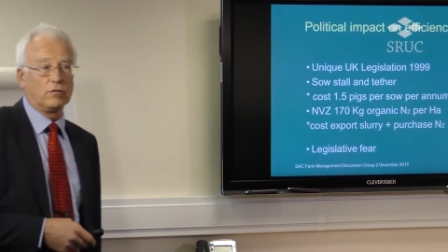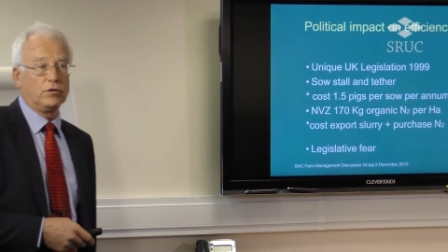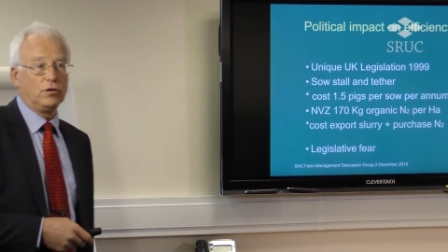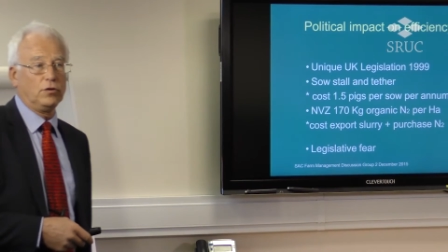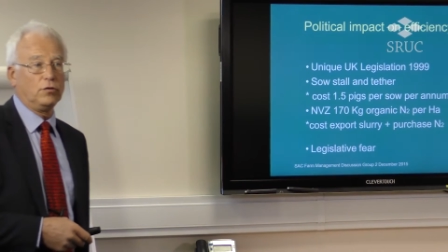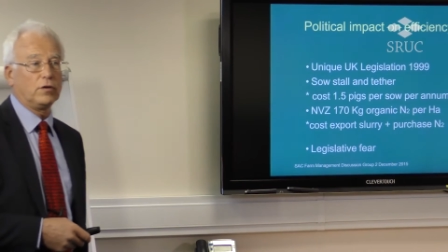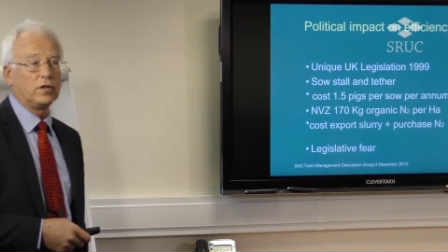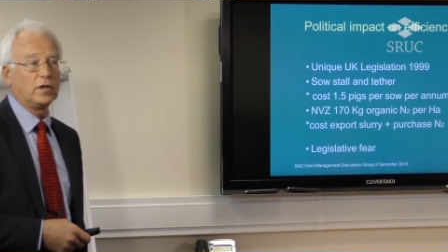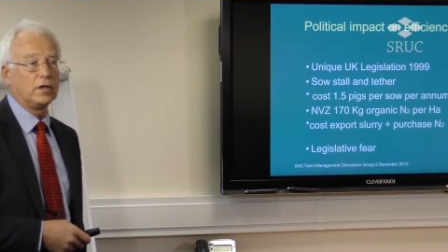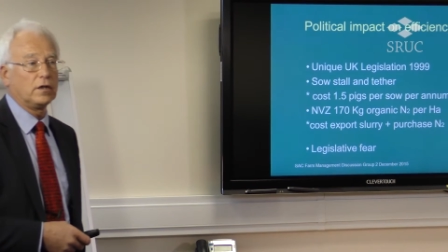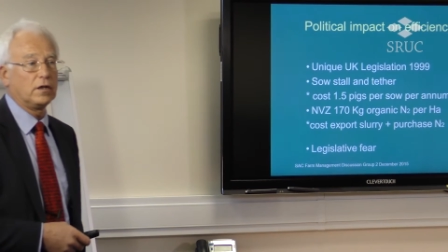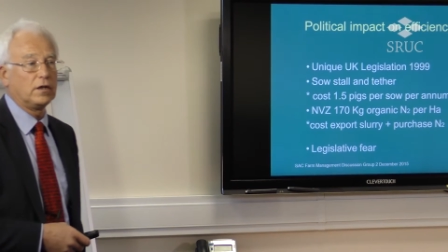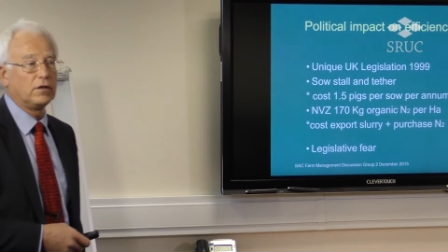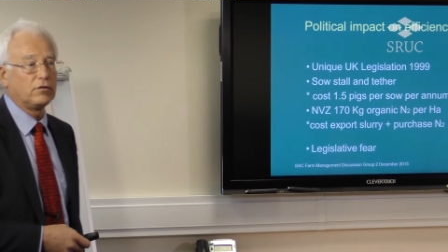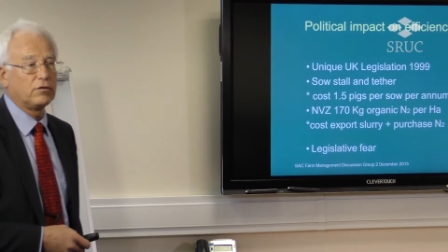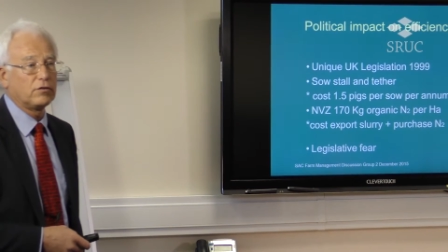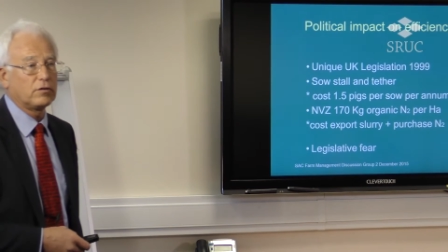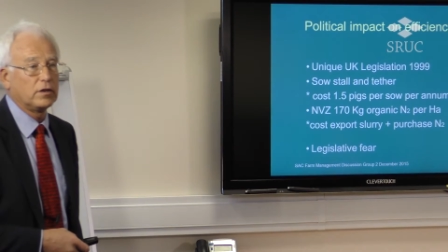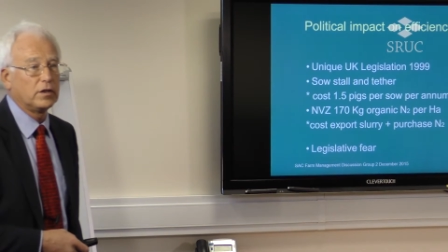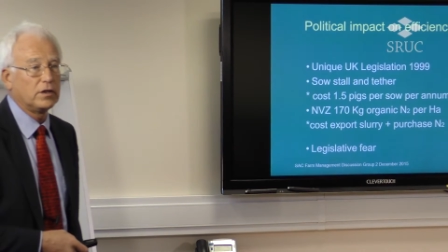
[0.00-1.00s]
UK
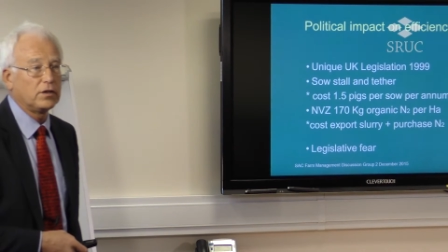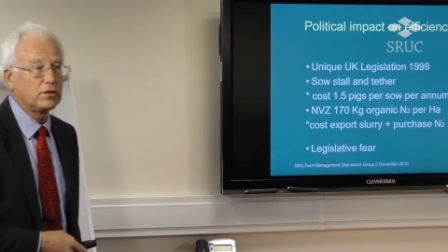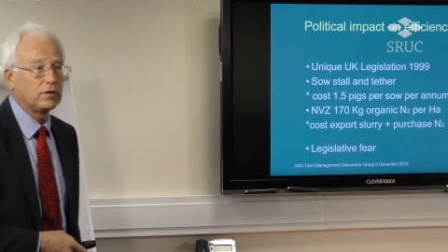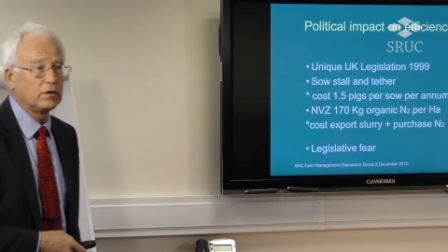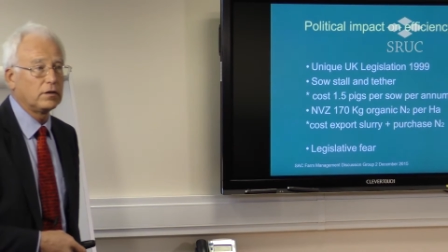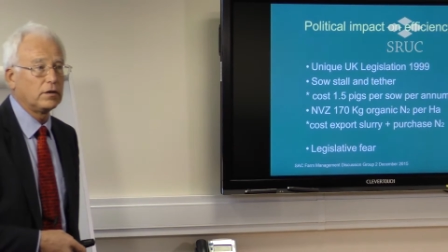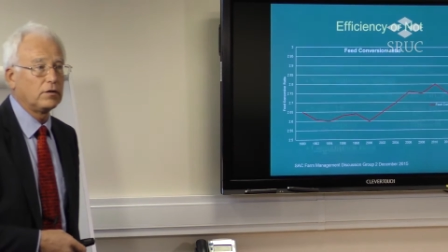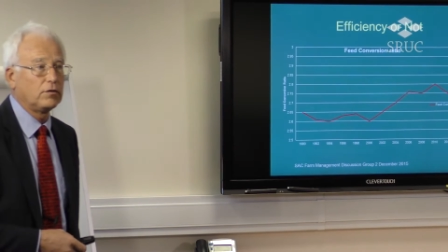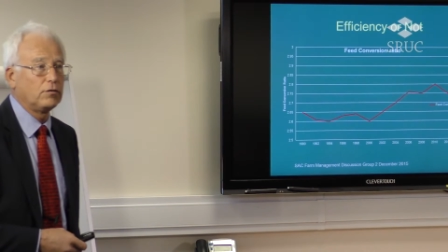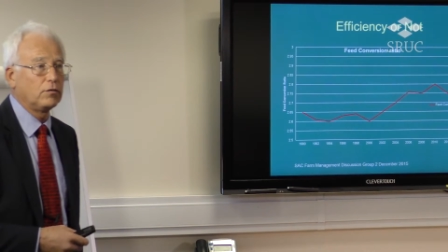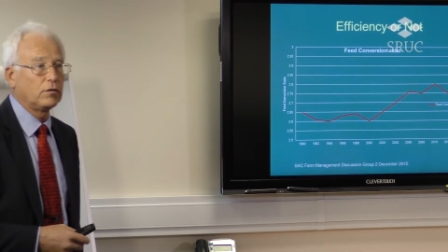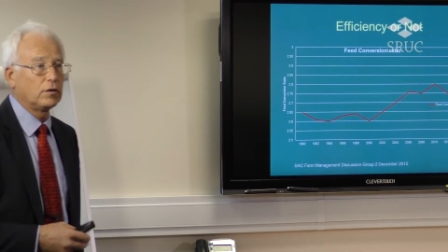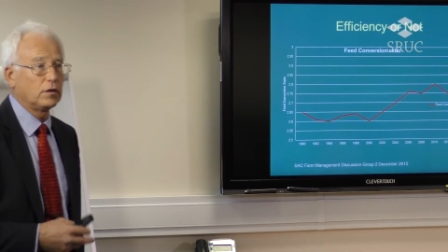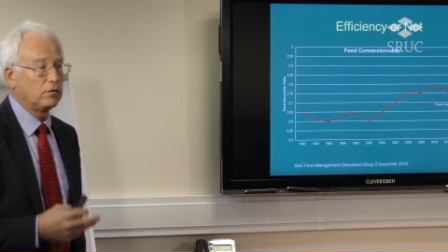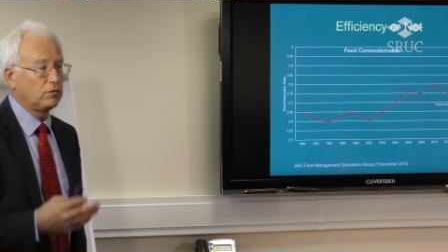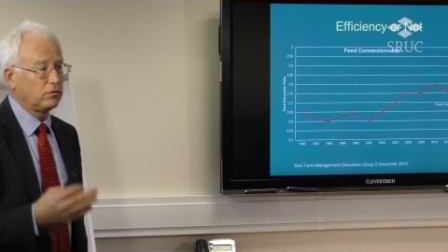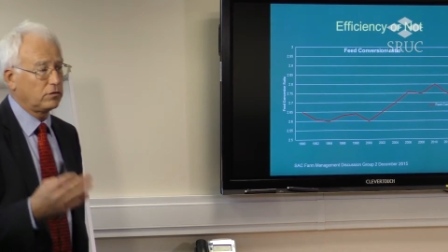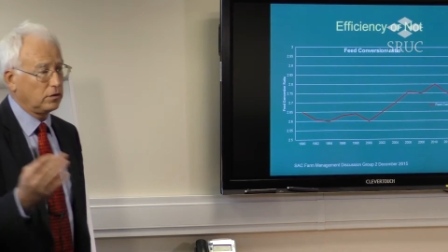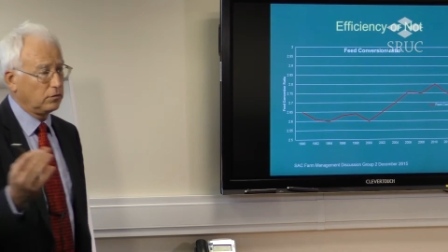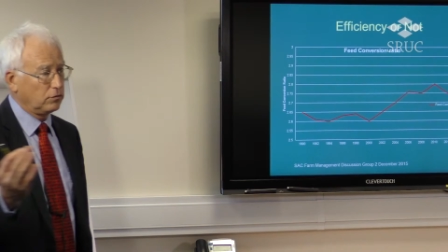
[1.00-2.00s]
legislation that took
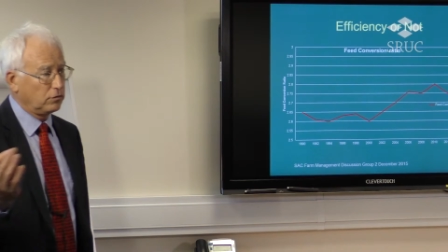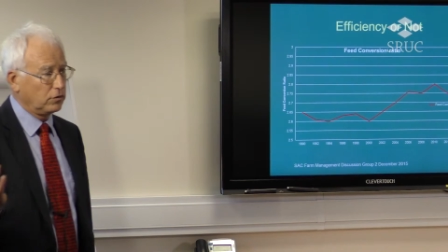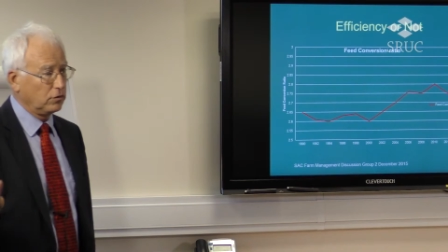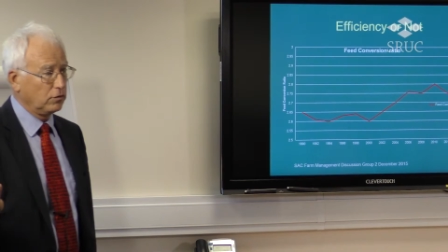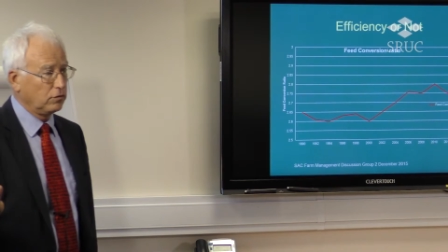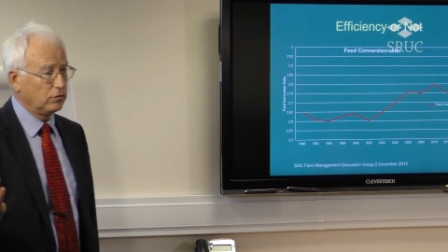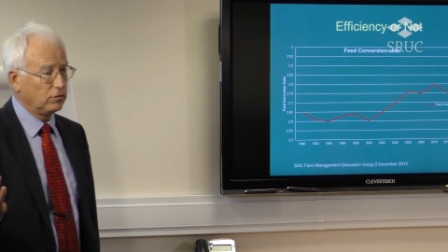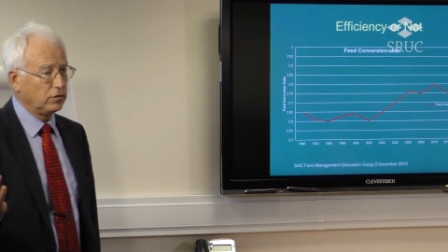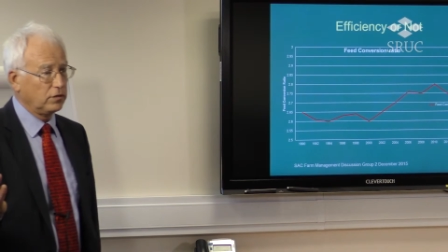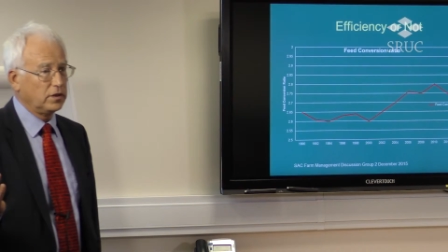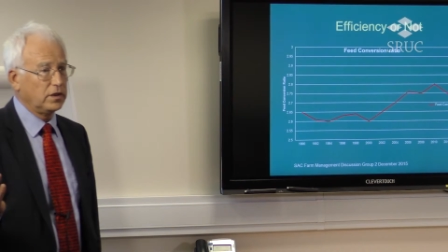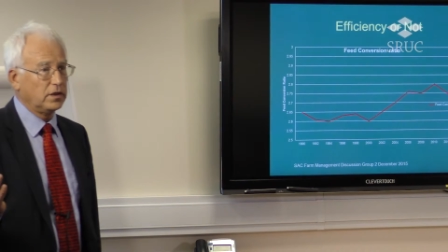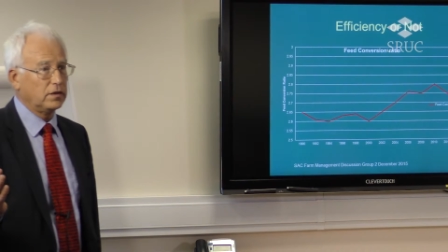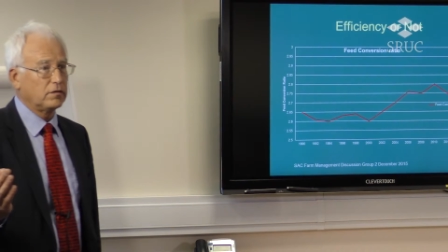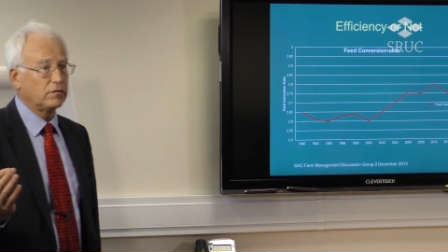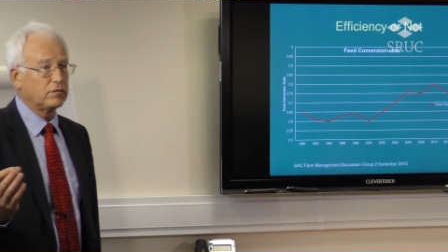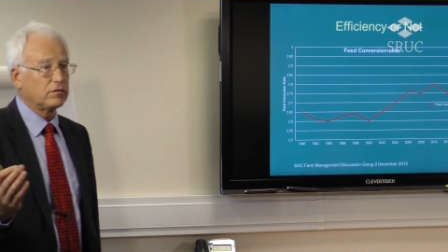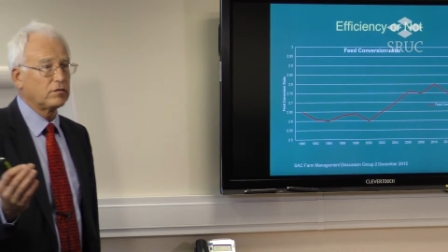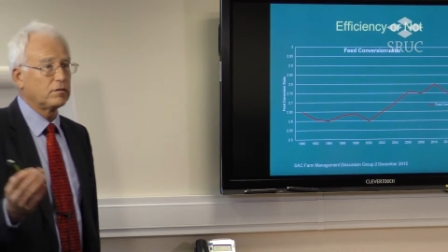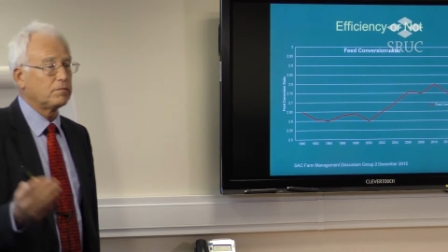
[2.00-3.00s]
out sow stalls and
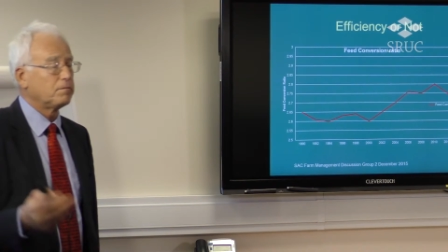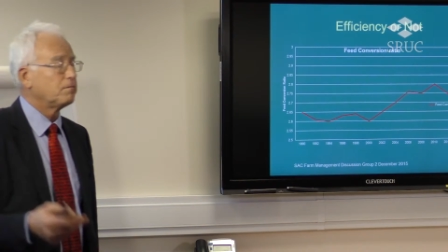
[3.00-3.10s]
tethers.